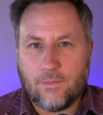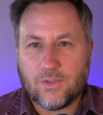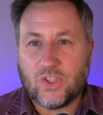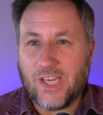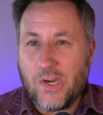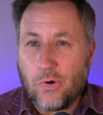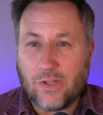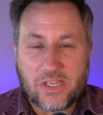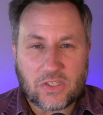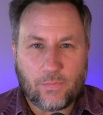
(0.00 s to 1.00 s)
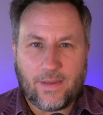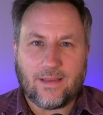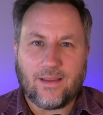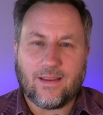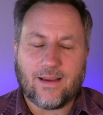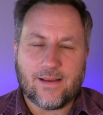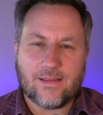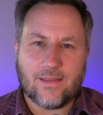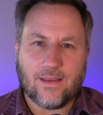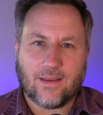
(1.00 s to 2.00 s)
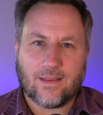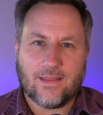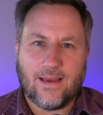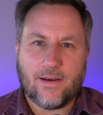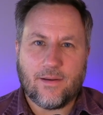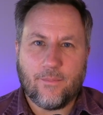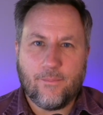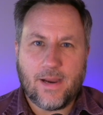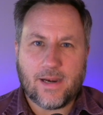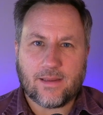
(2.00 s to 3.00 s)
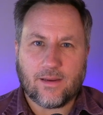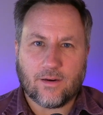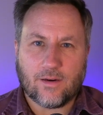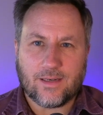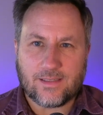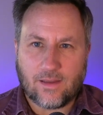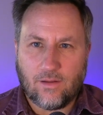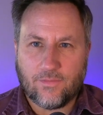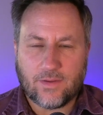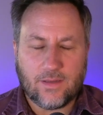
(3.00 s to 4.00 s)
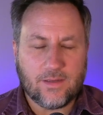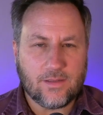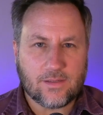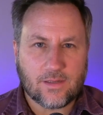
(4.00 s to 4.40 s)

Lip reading: Generally speaking, I think that Medicare itself is